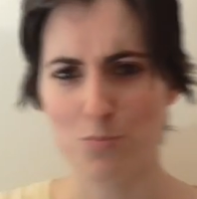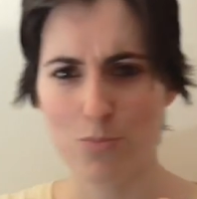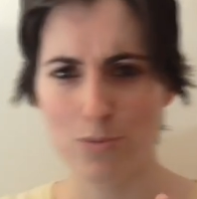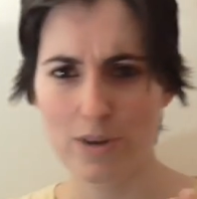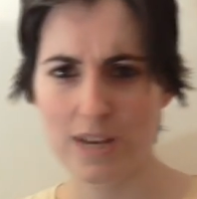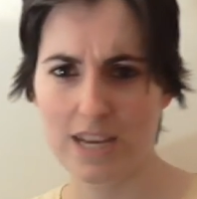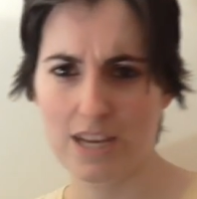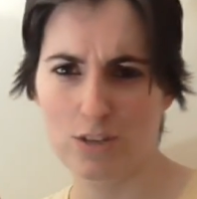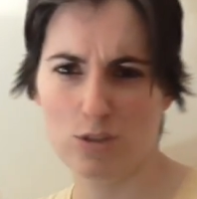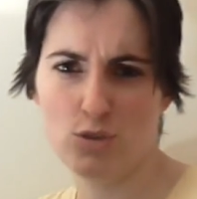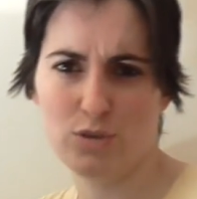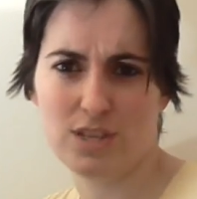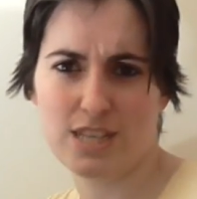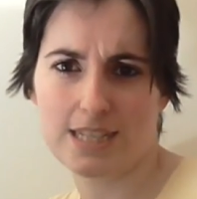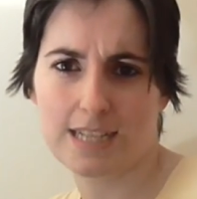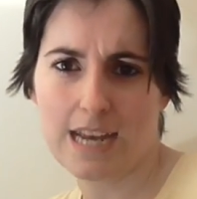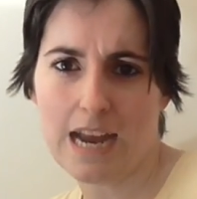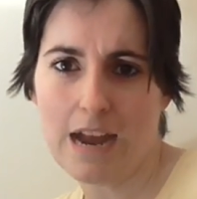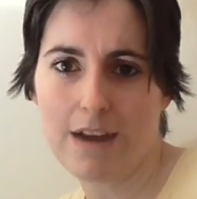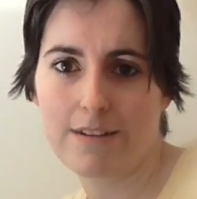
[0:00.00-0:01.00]
to bring in all
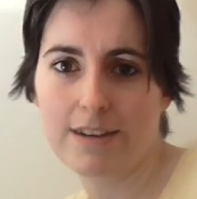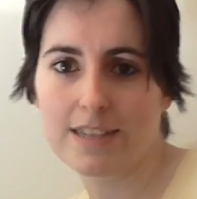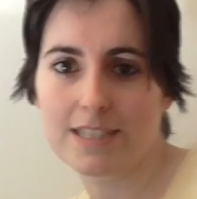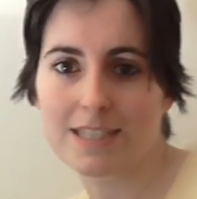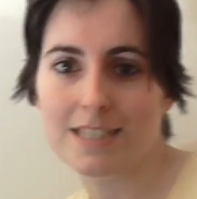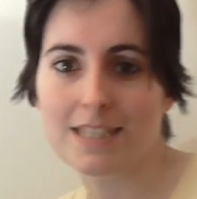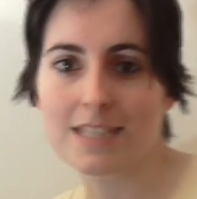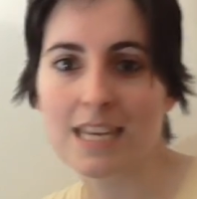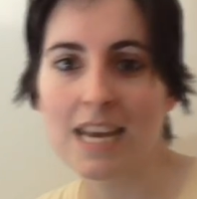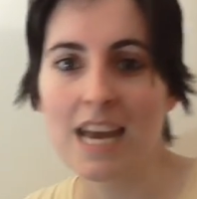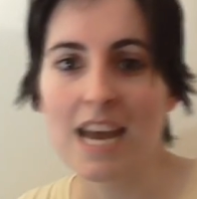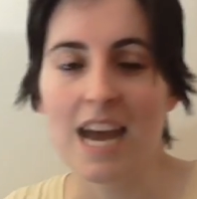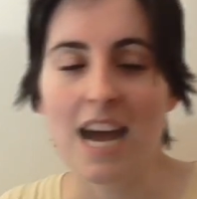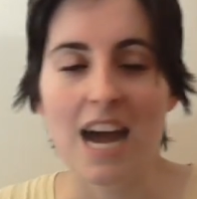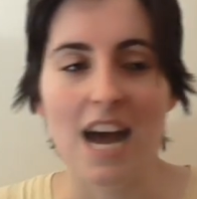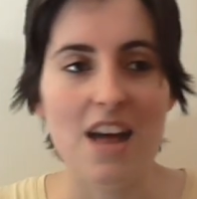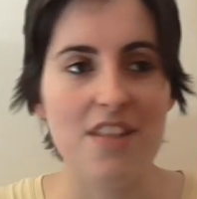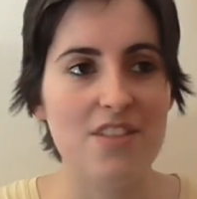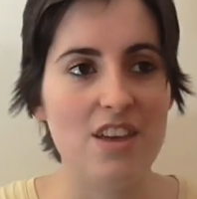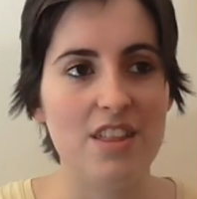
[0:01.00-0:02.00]
these characters,
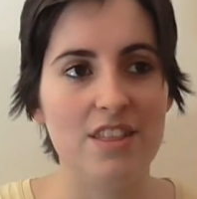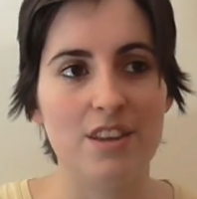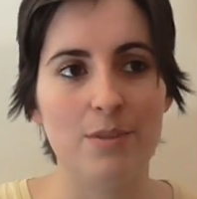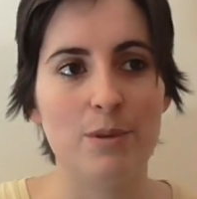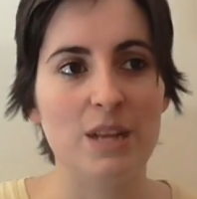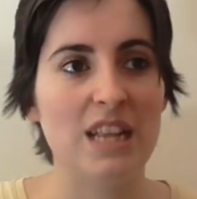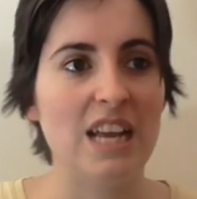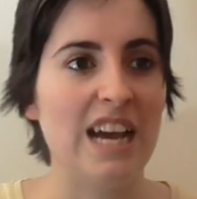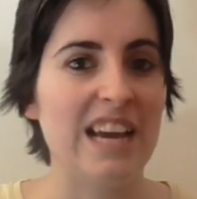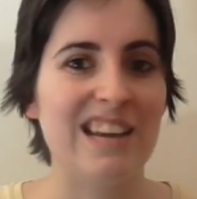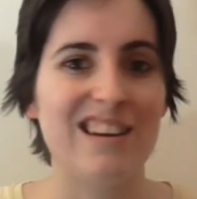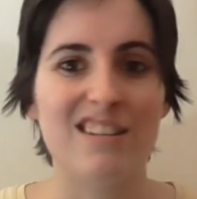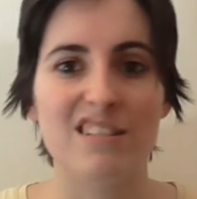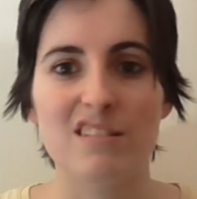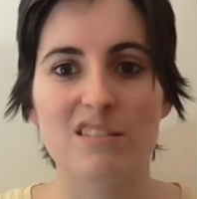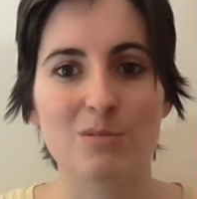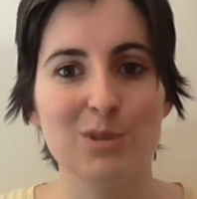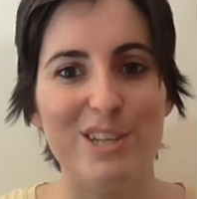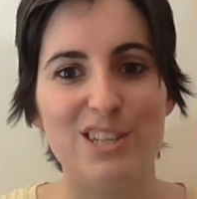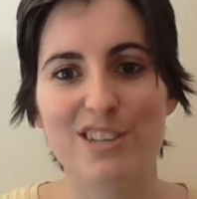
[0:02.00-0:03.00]
and then they were like,
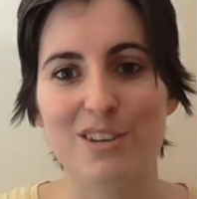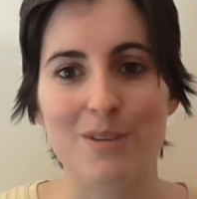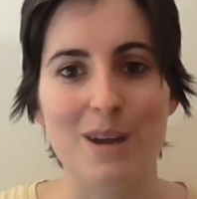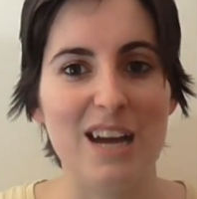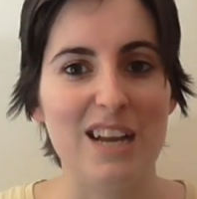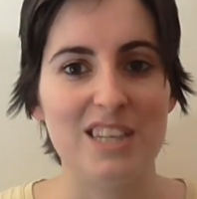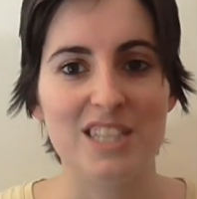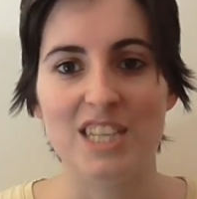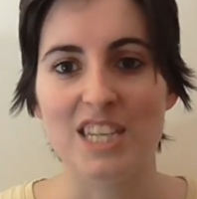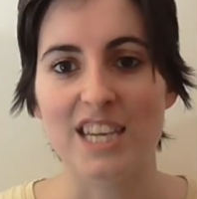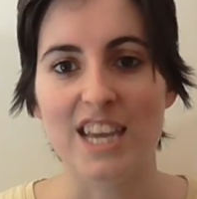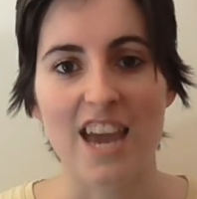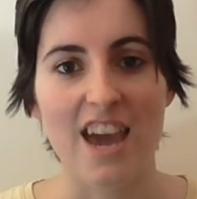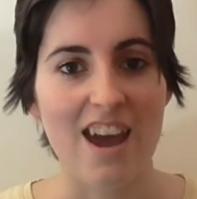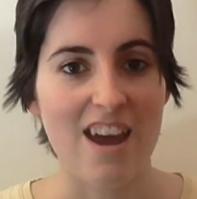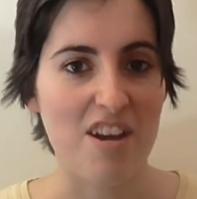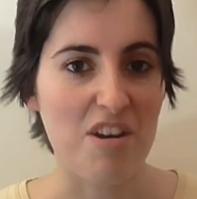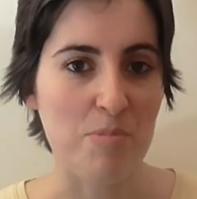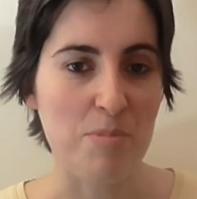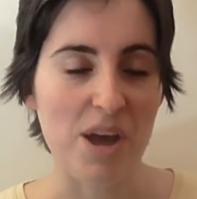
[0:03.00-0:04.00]
oh, we don't actually
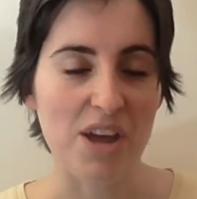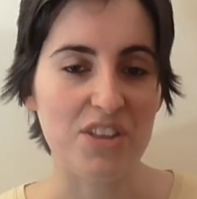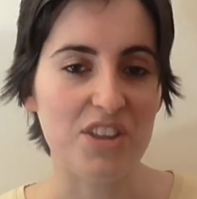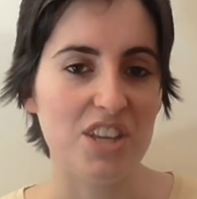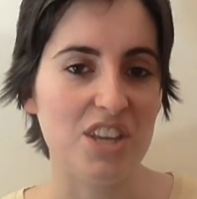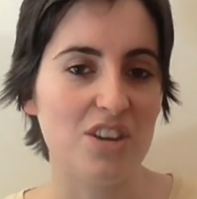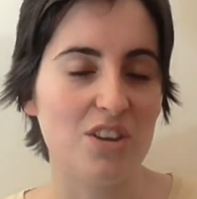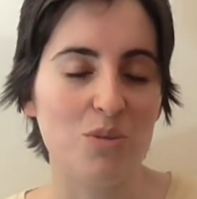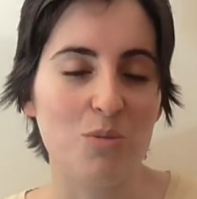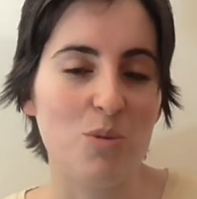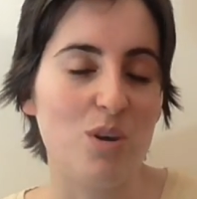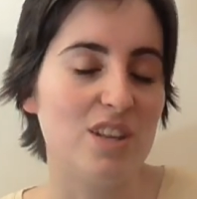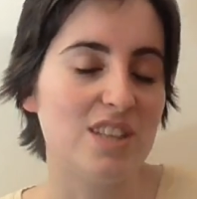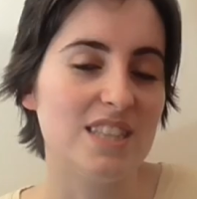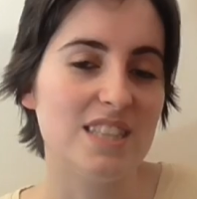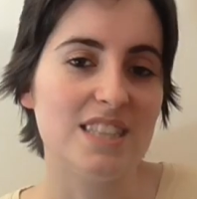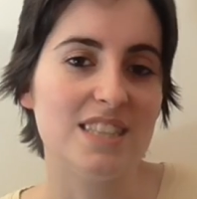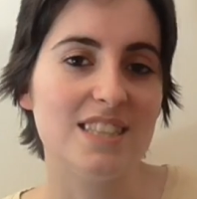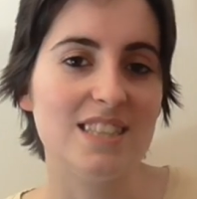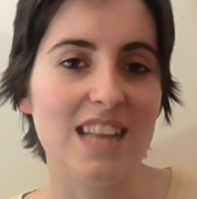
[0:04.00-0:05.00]
care about the young
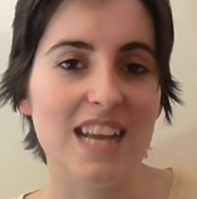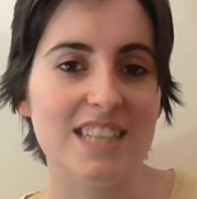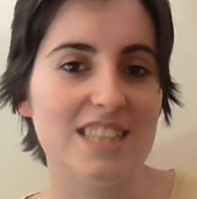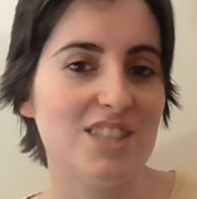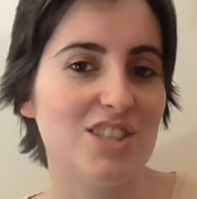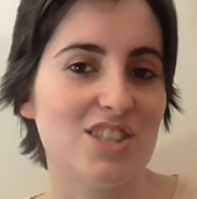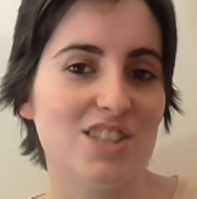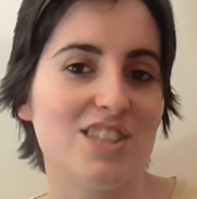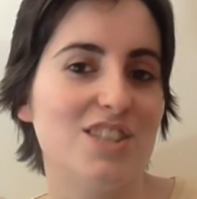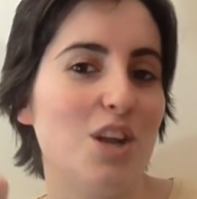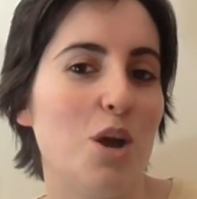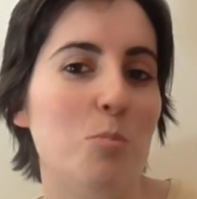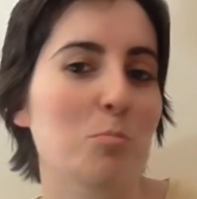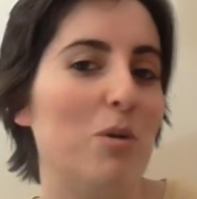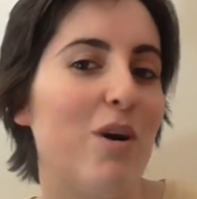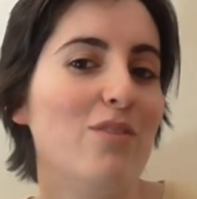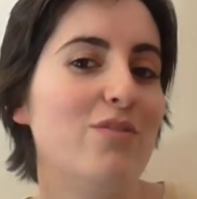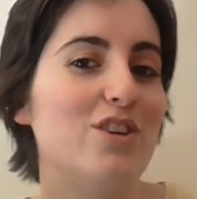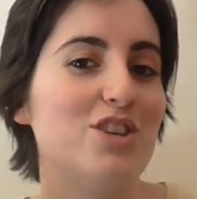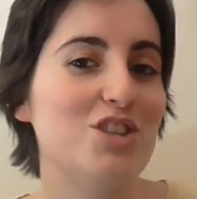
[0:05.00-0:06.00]
ones, let's just not
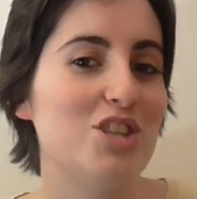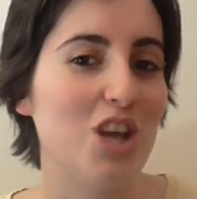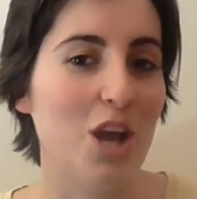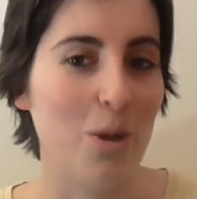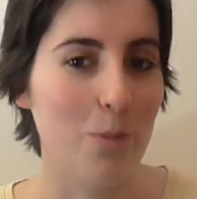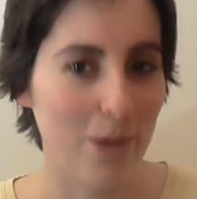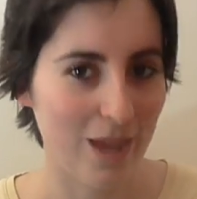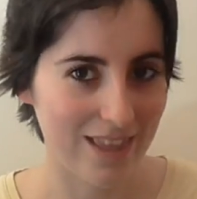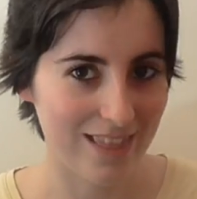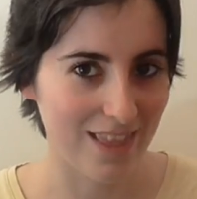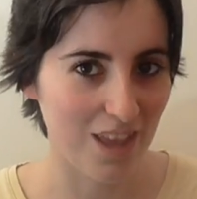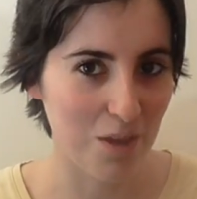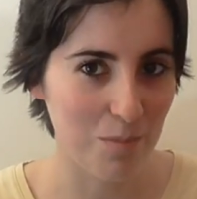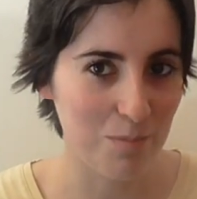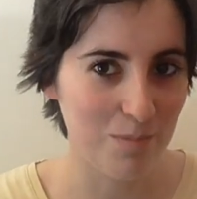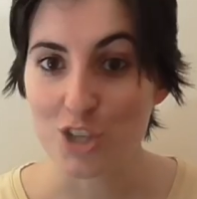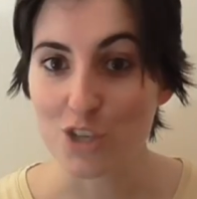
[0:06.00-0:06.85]
bother showing them.